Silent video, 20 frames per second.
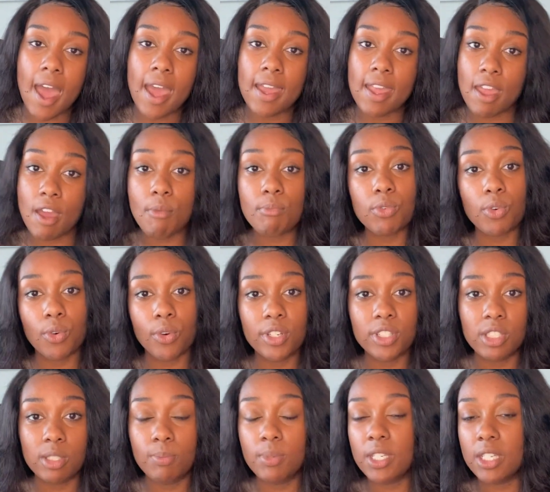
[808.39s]
I am
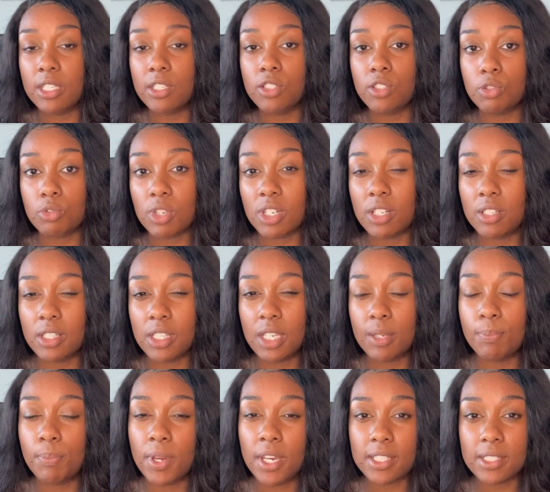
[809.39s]
going to be
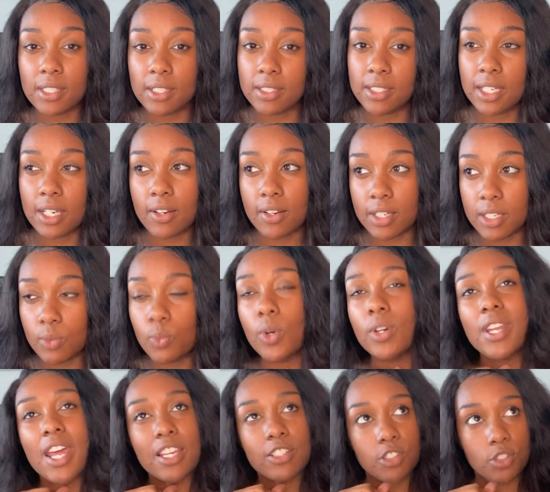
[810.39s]
strictly pescatarian.
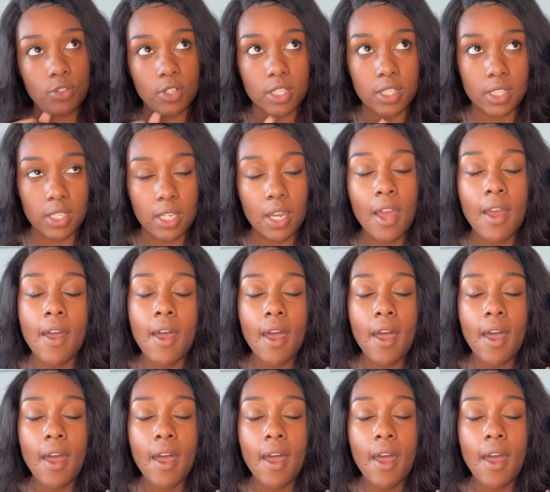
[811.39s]
Well, not strictly.